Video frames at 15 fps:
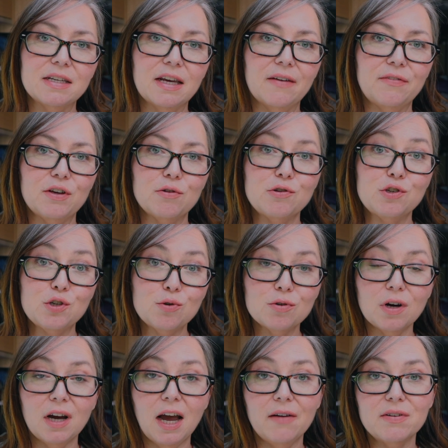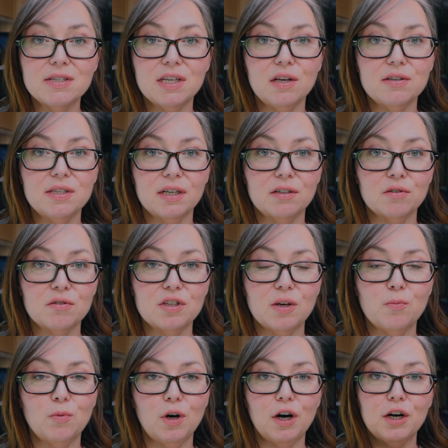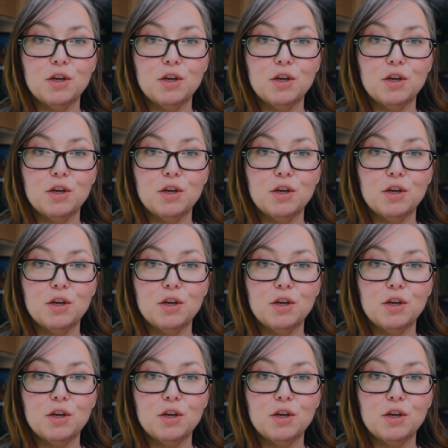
If you do not have a cell signal somewhere,